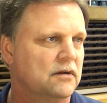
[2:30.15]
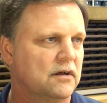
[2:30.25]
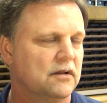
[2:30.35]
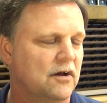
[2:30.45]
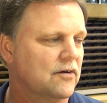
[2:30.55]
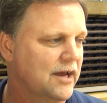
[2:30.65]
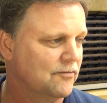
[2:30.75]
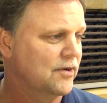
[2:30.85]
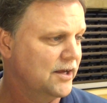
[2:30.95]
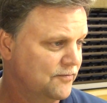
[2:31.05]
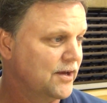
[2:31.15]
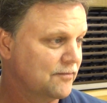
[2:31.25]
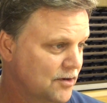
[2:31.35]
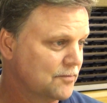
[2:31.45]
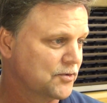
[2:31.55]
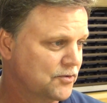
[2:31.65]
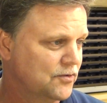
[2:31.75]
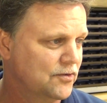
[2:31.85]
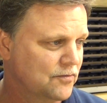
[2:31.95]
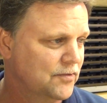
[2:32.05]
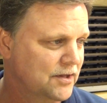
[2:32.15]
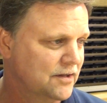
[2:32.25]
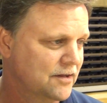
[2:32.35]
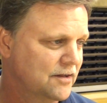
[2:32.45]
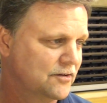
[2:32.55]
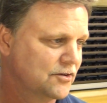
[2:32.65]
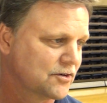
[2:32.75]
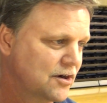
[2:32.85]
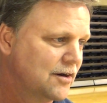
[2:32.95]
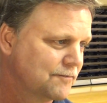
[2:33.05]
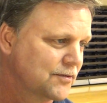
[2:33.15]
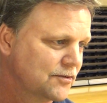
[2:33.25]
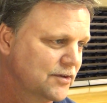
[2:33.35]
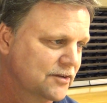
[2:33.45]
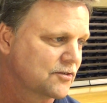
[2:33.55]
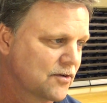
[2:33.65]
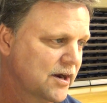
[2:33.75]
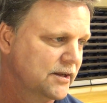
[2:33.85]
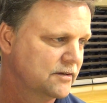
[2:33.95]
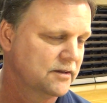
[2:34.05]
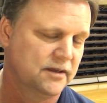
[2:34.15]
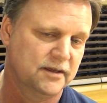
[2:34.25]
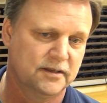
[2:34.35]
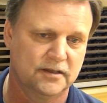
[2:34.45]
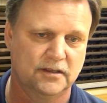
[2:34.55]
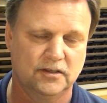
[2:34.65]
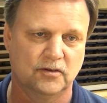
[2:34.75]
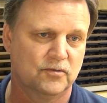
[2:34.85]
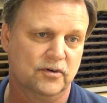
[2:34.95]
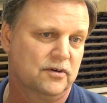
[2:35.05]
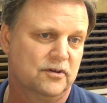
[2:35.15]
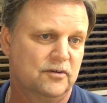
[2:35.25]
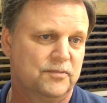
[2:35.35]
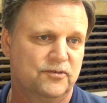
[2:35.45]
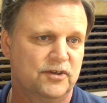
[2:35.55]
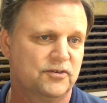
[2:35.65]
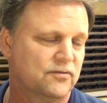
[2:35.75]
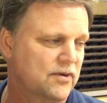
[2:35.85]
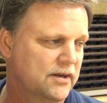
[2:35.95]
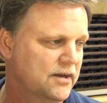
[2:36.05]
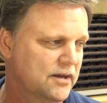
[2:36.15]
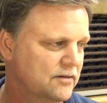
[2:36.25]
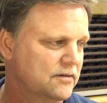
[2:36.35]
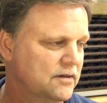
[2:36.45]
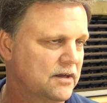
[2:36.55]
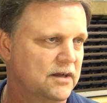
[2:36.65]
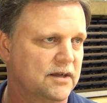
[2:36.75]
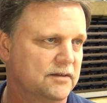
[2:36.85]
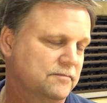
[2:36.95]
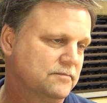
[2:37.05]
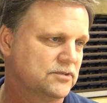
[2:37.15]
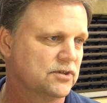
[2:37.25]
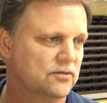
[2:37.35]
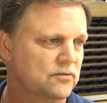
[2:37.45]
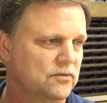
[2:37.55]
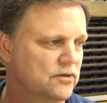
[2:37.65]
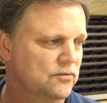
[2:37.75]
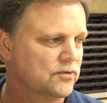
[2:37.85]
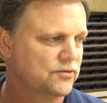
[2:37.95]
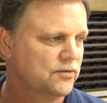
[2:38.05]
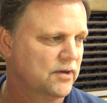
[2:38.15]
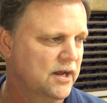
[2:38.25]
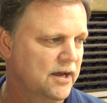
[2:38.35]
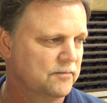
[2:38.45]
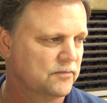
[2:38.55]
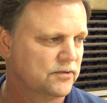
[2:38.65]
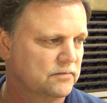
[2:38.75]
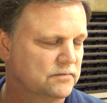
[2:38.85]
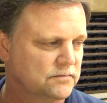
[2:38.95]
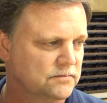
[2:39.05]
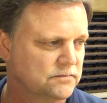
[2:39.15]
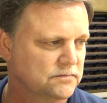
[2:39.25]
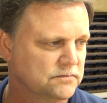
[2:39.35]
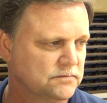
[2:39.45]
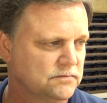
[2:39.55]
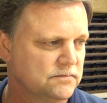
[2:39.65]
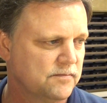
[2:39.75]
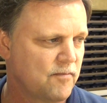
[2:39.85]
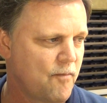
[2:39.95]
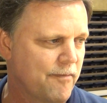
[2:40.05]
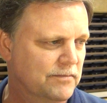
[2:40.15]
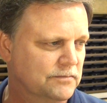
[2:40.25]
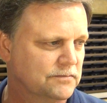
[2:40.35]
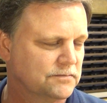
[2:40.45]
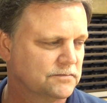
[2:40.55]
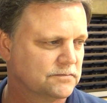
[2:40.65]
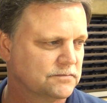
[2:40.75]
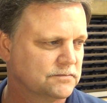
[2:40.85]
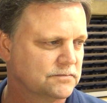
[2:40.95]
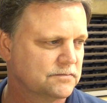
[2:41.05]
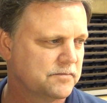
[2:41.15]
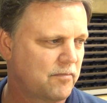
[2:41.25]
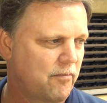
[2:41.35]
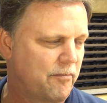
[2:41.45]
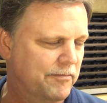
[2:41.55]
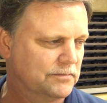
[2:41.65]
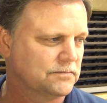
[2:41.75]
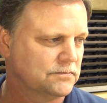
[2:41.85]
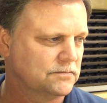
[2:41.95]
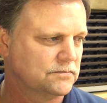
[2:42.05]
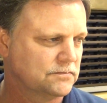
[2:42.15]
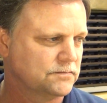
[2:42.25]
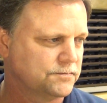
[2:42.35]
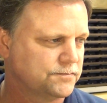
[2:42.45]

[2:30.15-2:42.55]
along that way, if you have an opportunity to win the, your conference, that's great. And uh, you know we're in a good position right now. Uh, so you know we'll see what happens. You've always been to get the balance. I mean, really, during the season,